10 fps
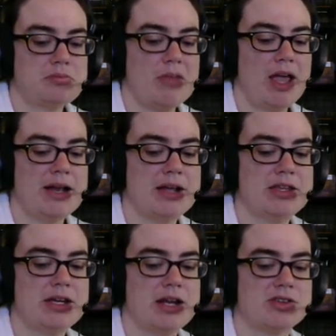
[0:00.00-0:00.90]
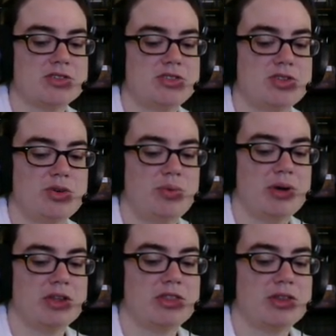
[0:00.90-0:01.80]
And I think it has to do
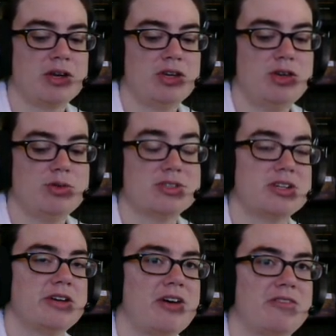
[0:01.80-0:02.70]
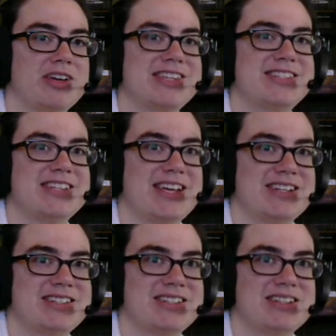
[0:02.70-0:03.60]
with accusative of
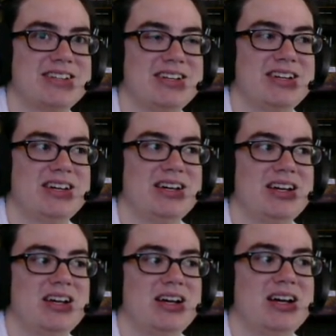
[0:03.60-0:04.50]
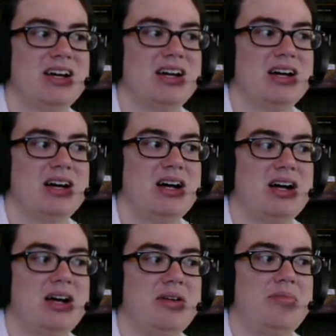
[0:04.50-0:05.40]
extent.
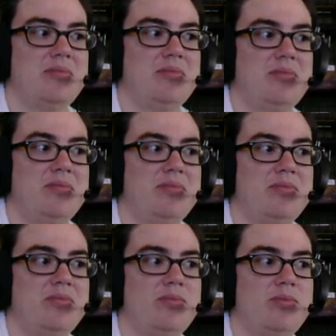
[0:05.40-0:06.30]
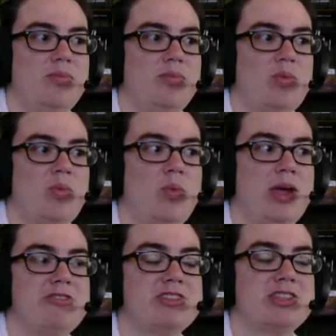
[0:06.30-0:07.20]
Um,
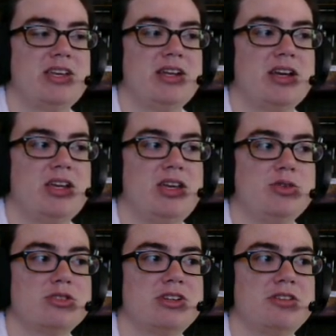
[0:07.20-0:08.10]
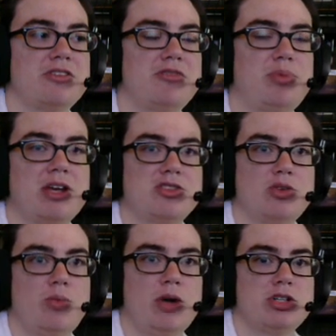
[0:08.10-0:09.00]
we've seen accusative of place to
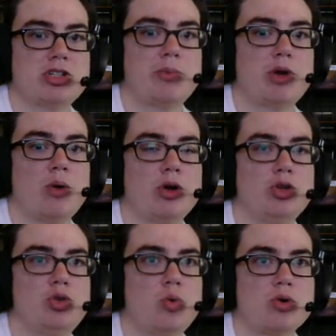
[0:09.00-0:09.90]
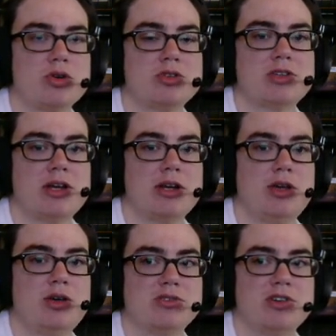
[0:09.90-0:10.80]
which. I'm going towards an
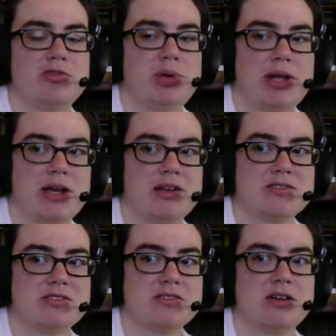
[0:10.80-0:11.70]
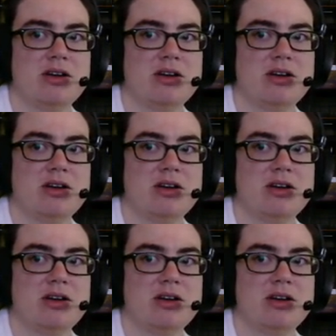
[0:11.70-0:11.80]
accusative place.